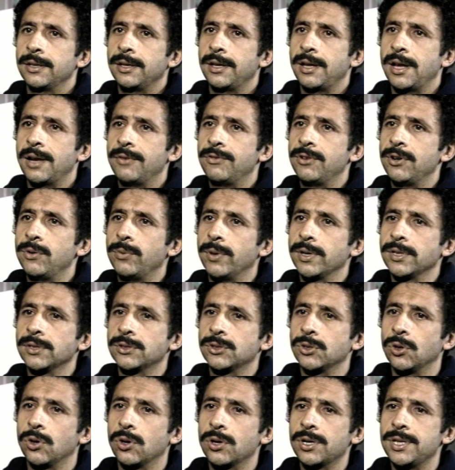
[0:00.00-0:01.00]
Everyone
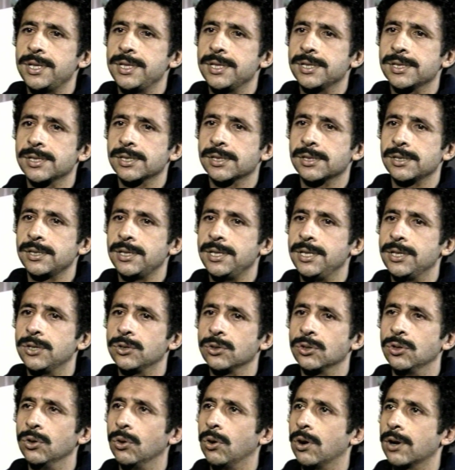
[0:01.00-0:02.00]
thought he
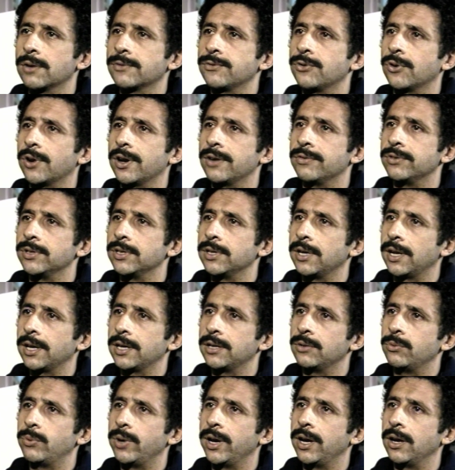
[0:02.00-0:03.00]
could go on forever like
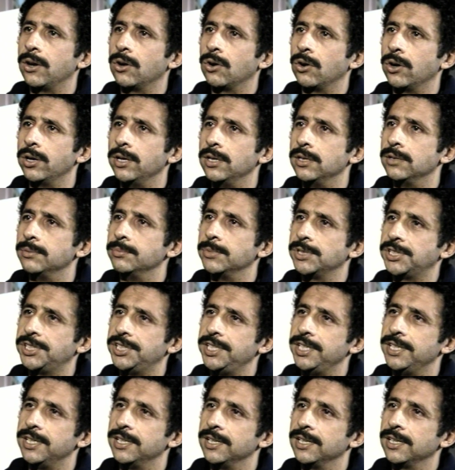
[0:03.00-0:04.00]
a well-oiled
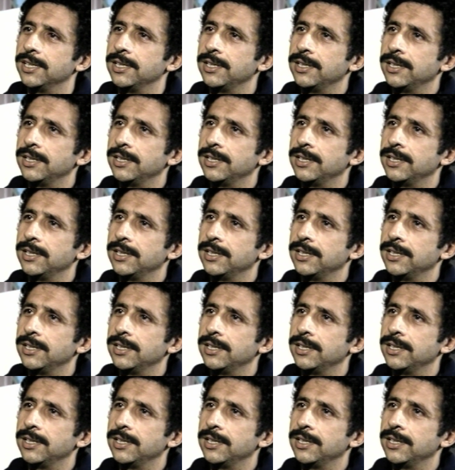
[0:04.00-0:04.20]
machine.